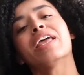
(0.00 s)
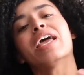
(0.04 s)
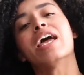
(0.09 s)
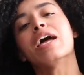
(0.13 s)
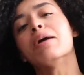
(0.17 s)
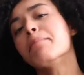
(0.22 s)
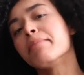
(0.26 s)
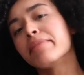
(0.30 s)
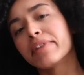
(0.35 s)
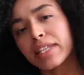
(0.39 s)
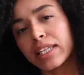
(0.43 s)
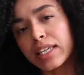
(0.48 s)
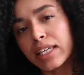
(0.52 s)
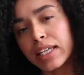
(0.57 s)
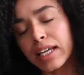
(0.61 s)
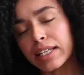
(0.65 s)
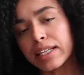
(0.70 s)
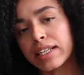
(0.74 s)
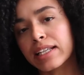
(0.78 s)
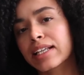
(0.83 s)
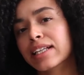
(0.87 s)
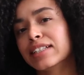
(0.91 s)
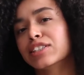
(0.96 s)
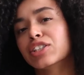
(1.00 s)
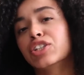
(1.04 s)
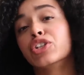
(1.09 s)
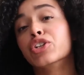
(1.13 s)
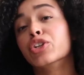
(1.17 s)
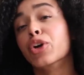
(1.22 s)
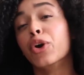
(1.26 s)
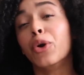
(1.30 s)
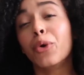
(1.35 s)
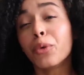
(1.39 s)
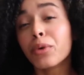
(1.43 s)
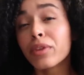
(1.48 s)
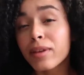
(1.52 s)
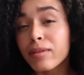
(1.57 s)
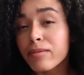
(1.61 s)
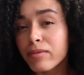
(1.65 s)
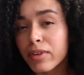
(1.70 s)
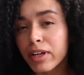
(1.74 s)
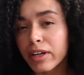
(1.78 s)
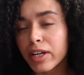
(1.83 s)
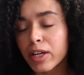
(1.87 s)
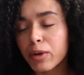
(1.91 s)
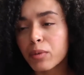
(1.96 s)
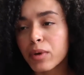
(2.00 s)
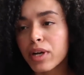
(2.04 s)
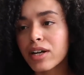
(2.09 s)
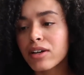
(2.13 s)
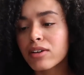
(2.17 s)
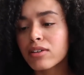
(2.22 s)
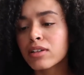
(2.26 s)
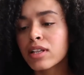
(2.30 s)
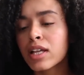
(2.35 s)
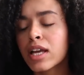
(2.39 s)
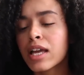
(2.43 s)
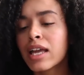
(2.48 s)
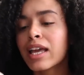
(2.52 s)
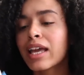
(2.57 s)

empty. I didn't get to know them very well,